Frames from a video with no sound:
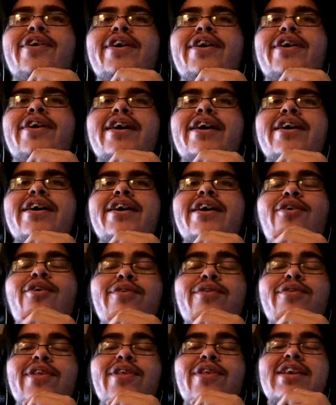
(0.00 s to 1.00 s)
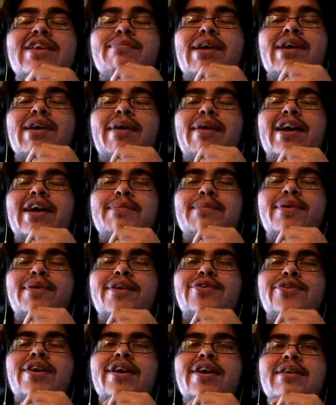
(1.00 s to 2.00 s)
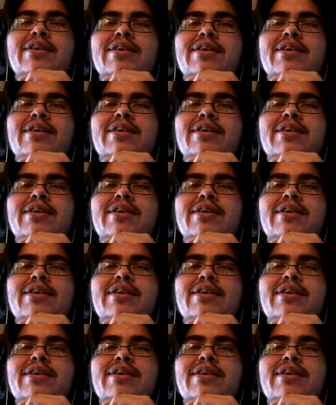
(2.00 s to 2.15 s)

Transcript: overlooked in my past project, but